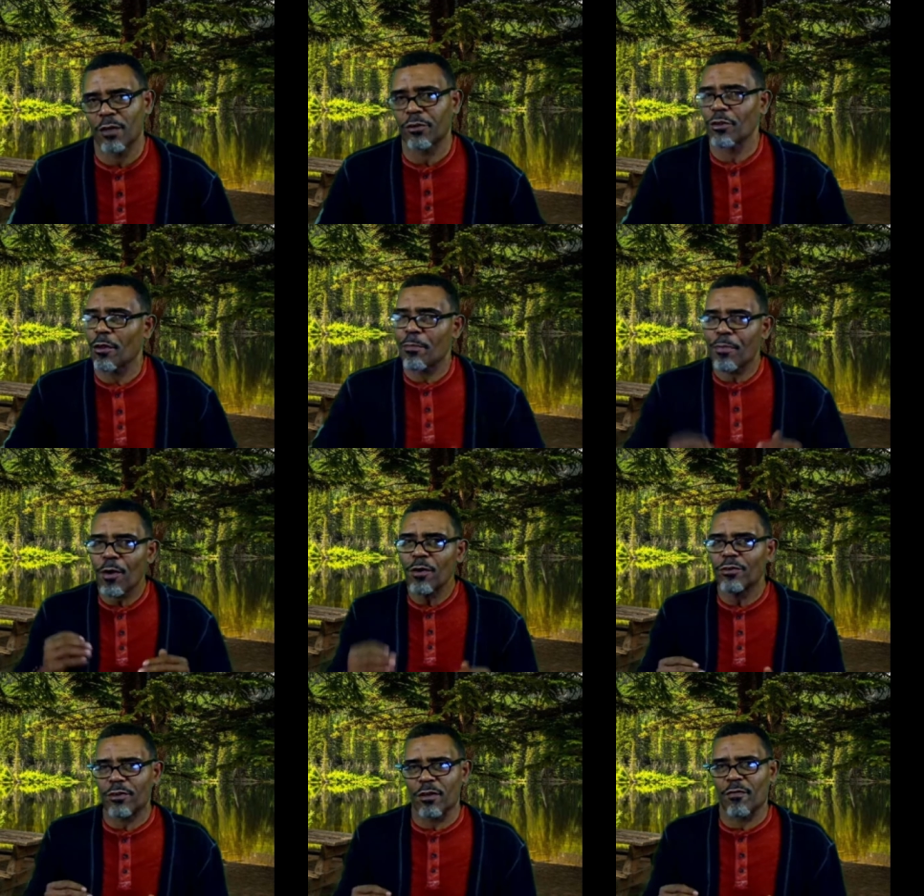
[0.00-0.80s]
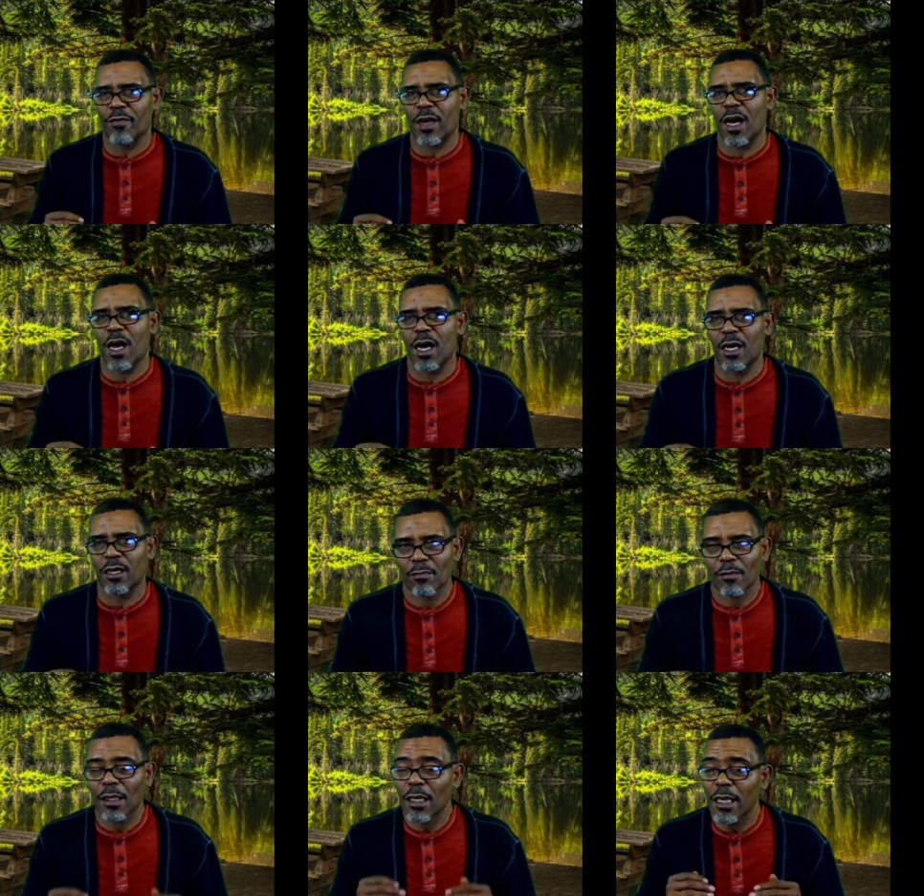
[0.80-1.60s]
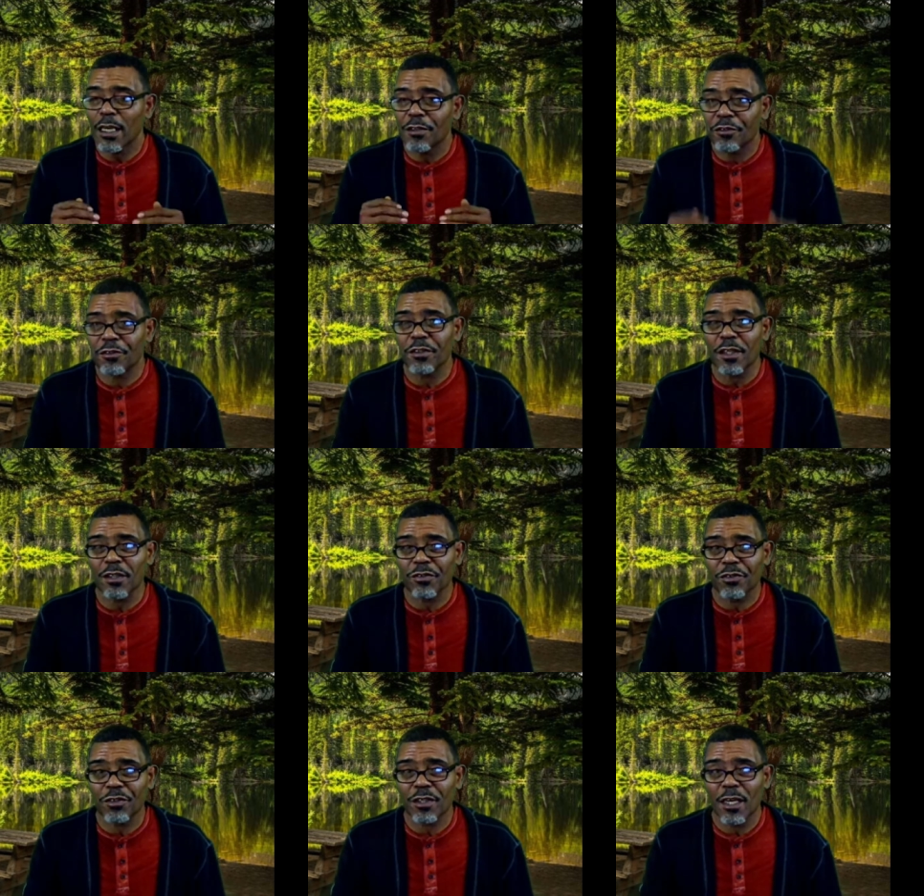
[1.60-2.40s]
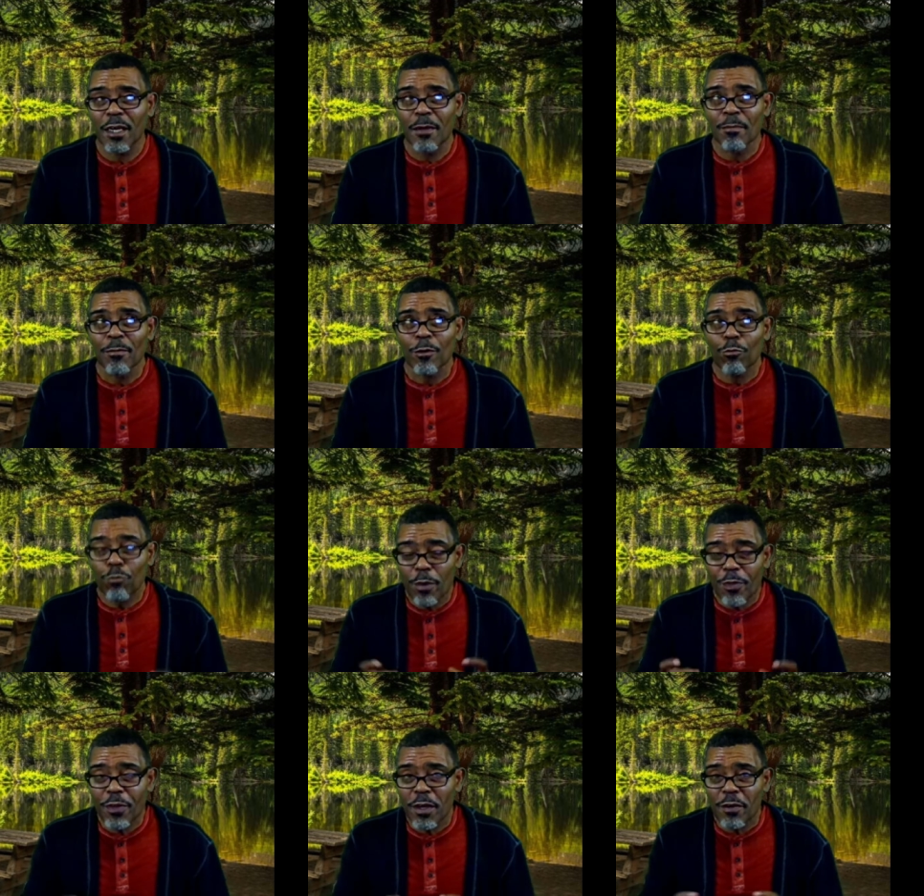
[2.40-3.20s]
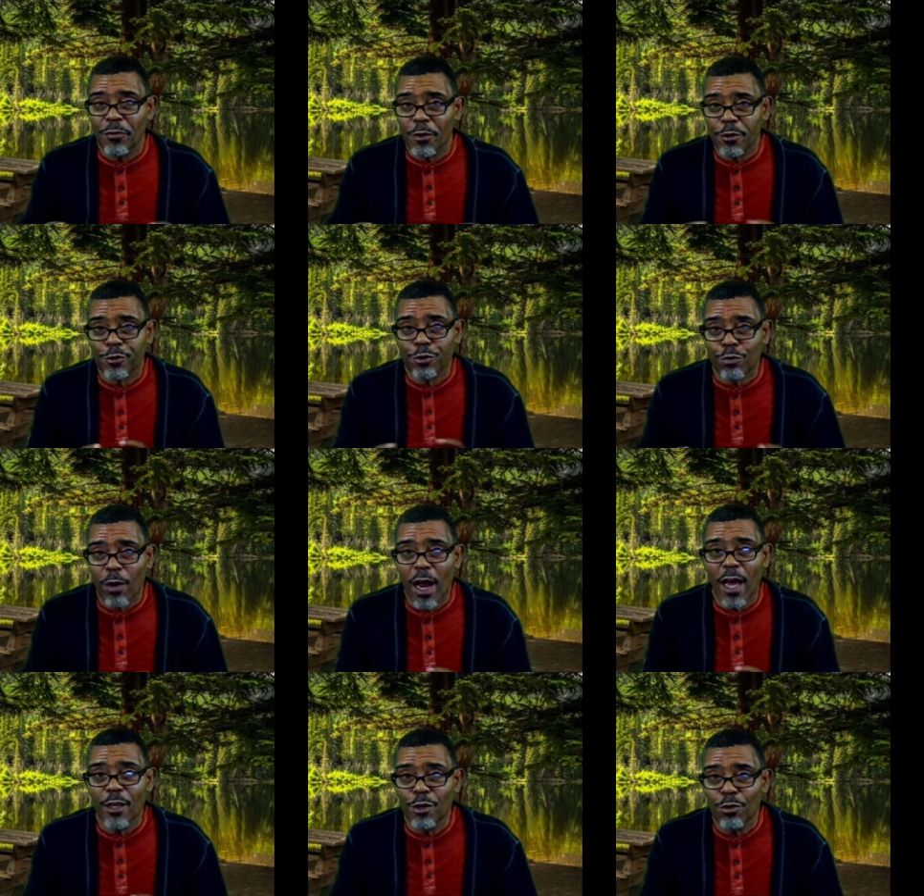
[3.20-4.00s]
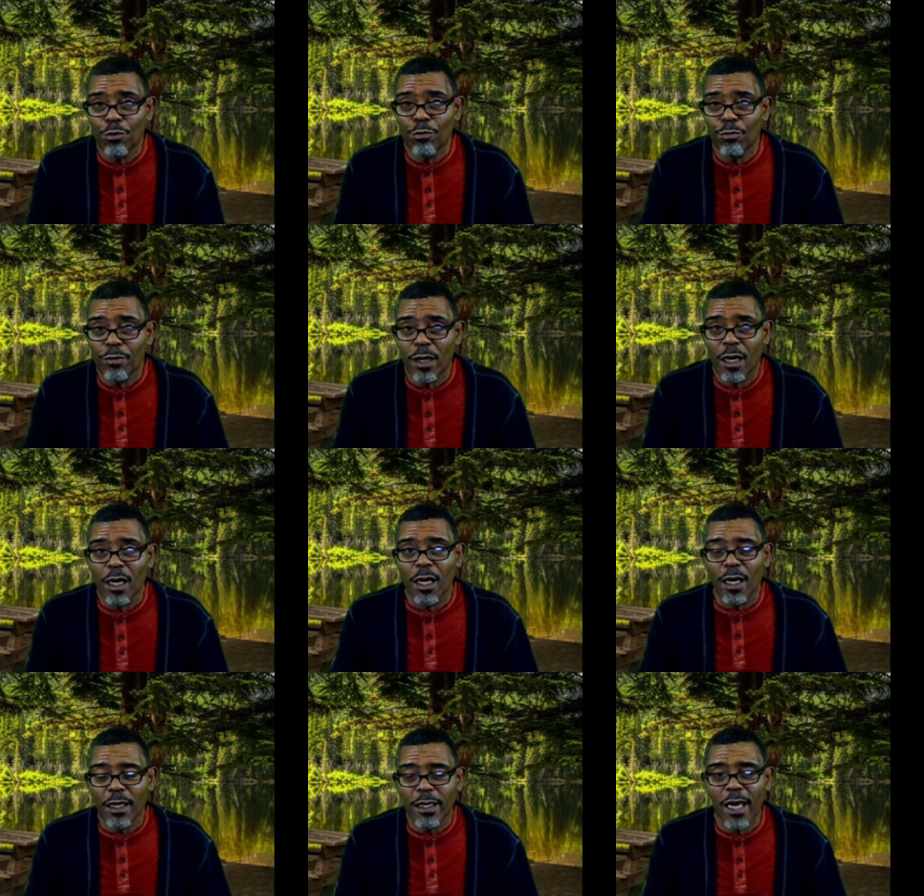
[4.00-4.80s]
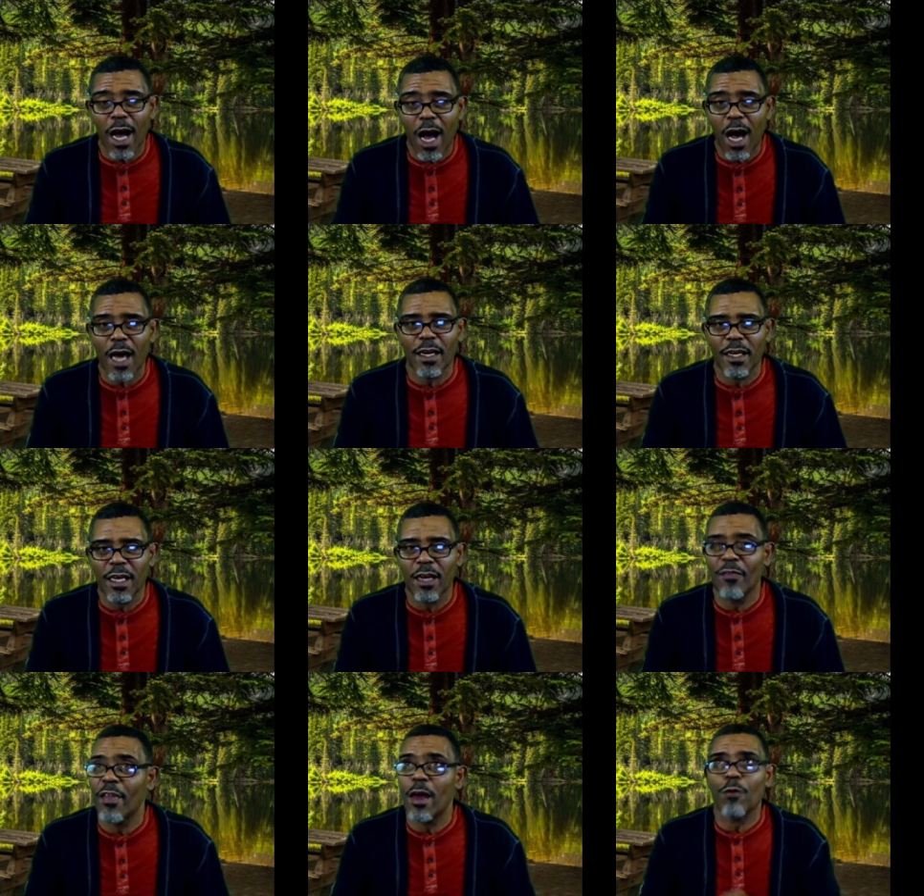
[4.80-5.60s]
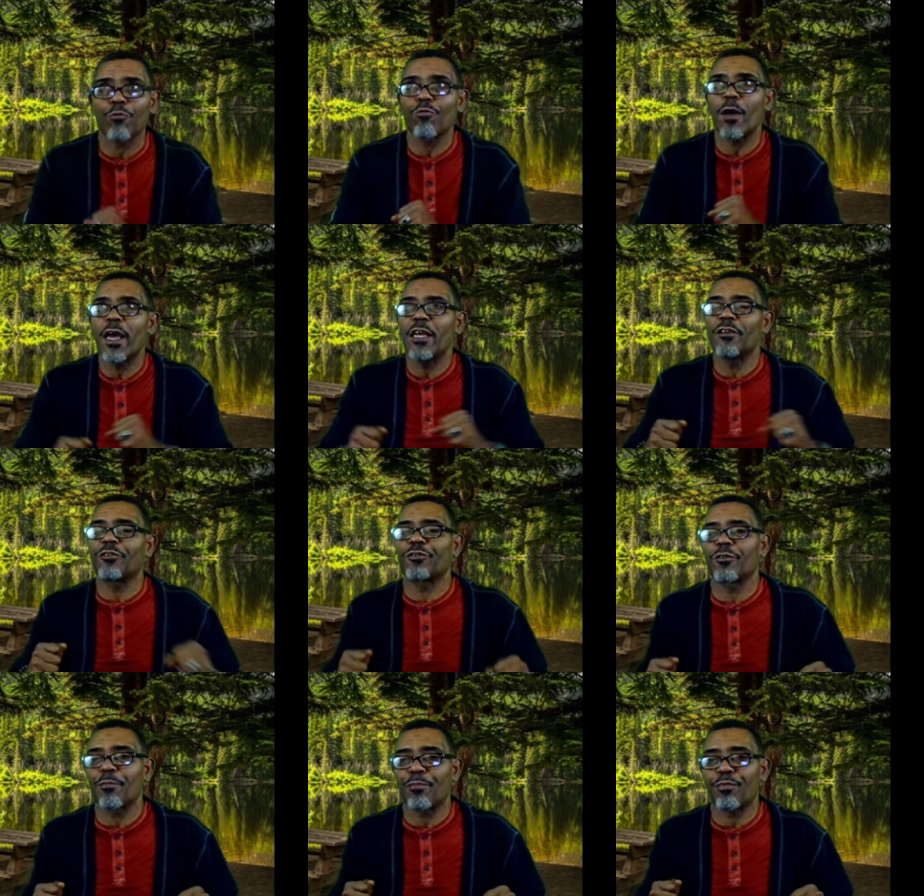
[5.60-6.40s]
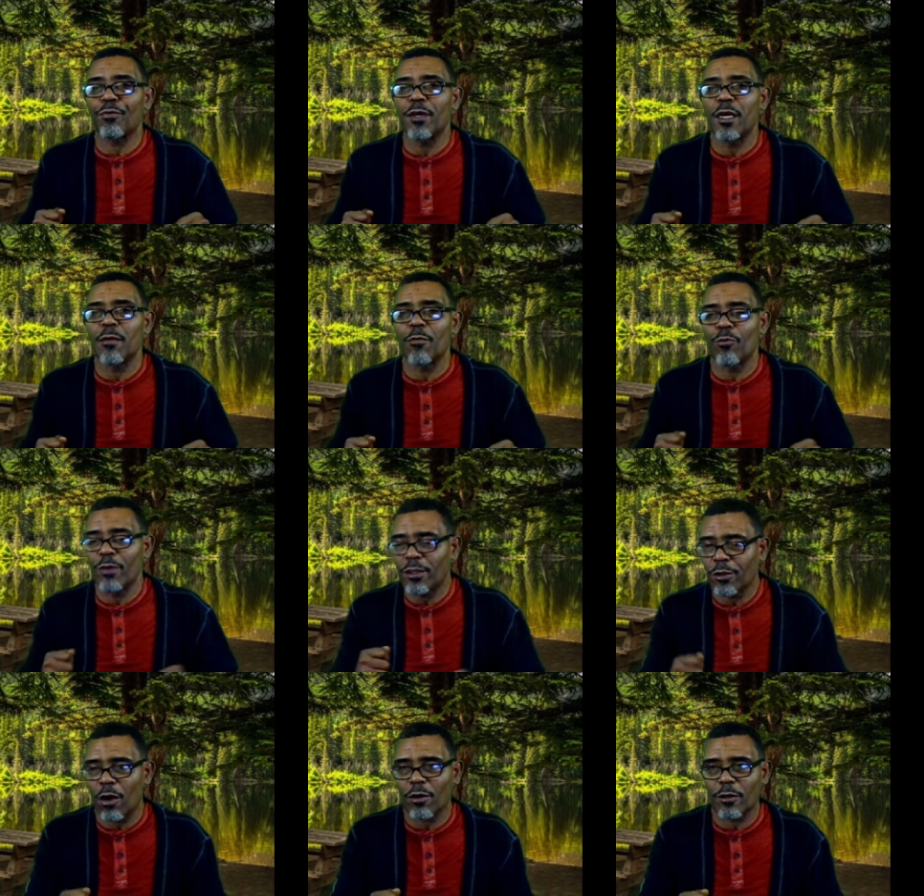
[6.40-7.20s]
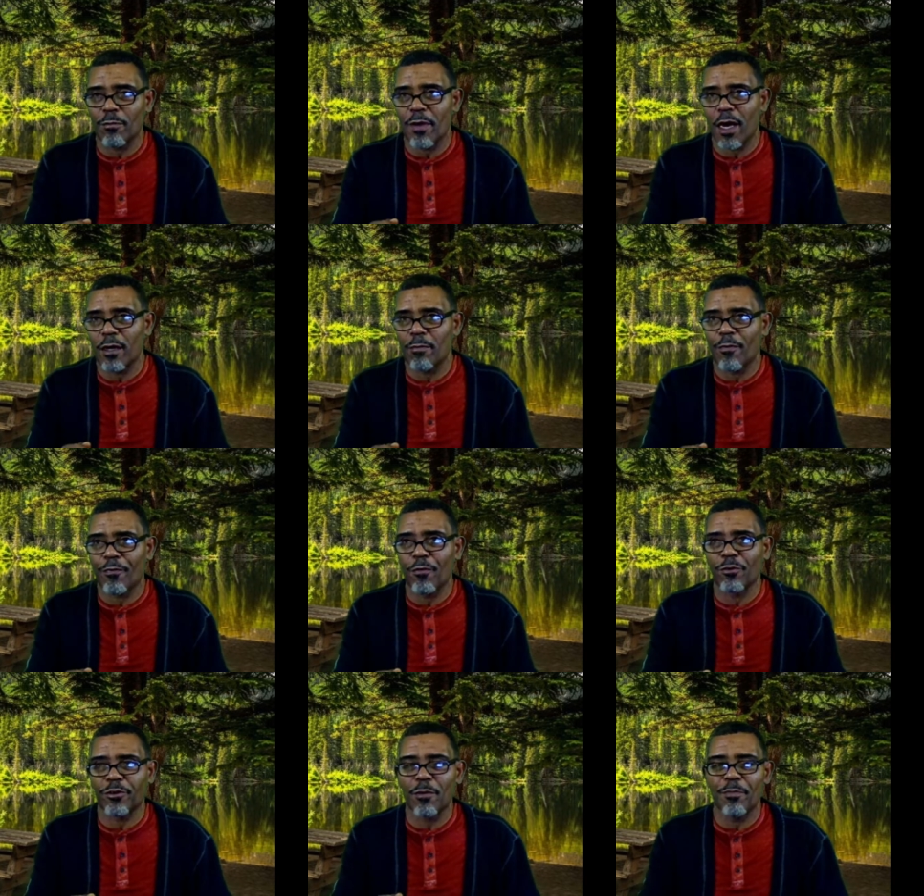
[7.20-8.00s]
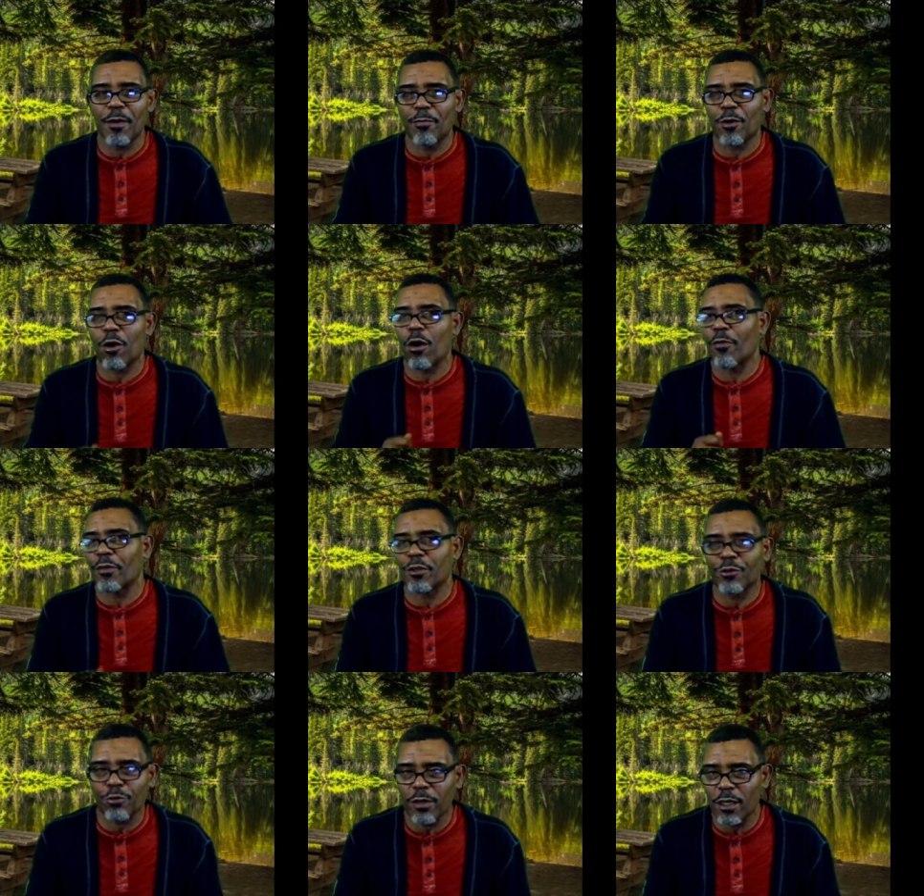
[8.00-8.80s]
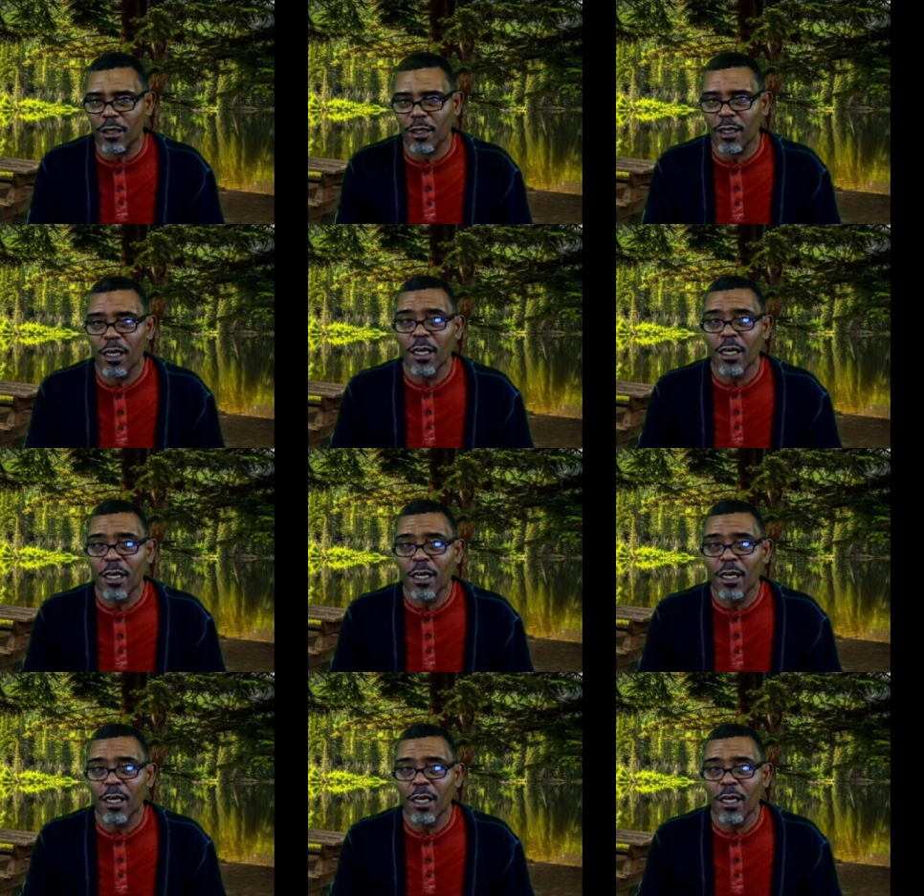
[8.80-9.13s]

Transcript: So the person of God exists within the triune Godhead that reigns supreme. And we talked about it before. Some people call it the Trinity